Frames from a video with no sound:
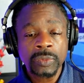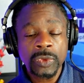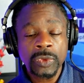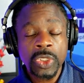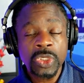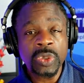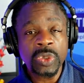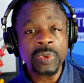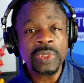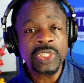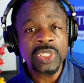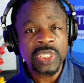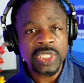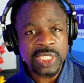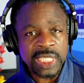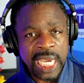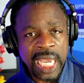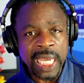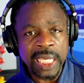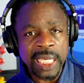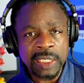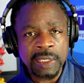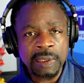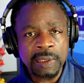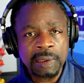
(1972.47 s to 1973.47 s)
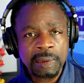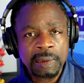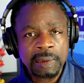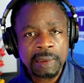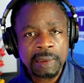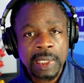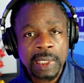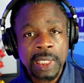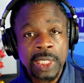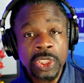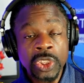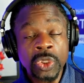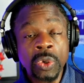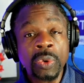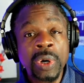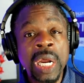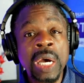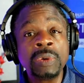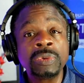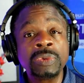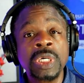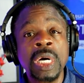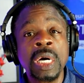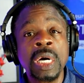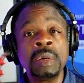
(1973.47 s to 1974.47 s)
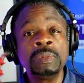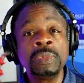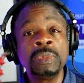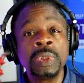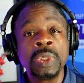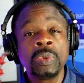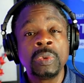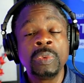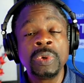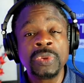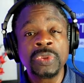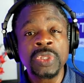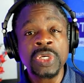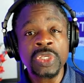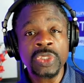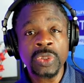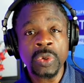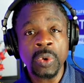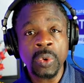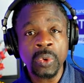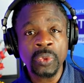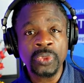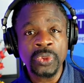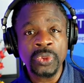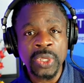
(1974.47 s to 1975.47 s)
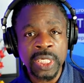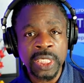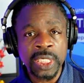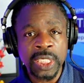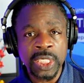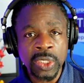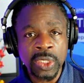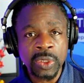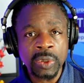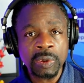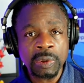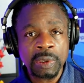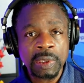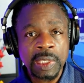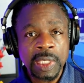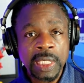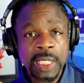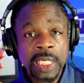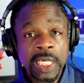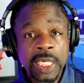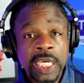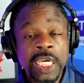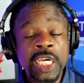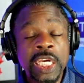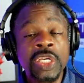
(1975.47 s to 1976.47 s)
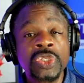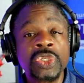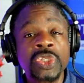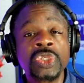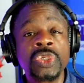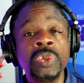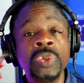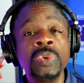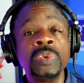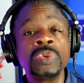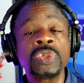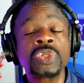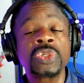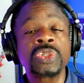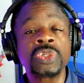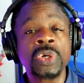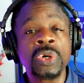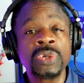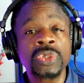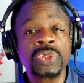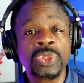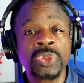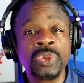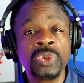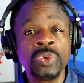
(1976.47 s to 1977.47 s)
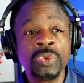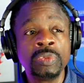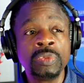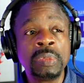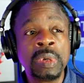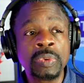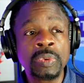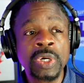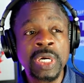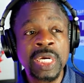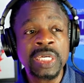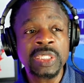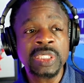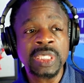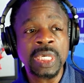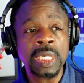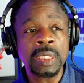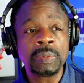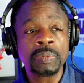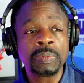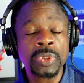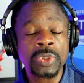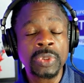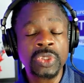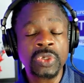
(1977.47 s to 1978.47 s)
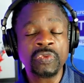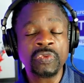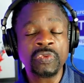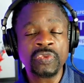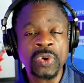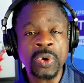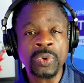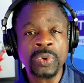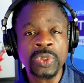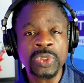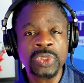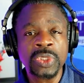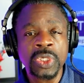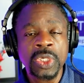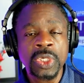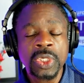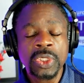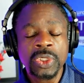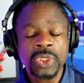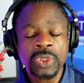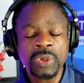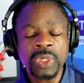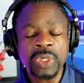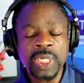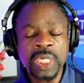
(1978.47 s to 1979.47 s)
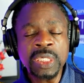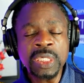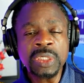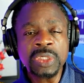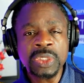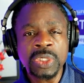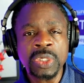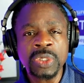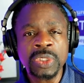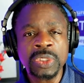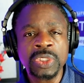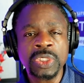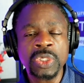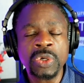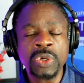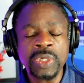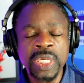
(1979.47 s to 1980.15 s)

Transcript: So instead, your outcome with this whole thing here is to start to, remember what I said, put your focus, your intention,